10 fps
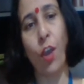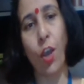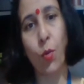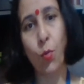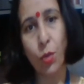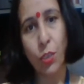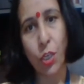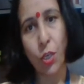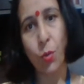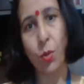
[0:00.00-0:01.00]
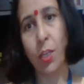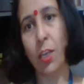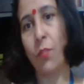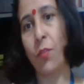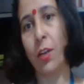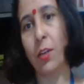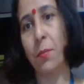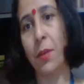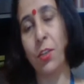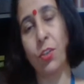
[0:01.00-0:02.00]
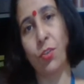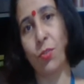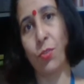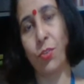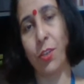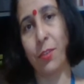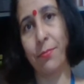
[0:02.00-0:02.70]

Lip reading: a good security event managed solution.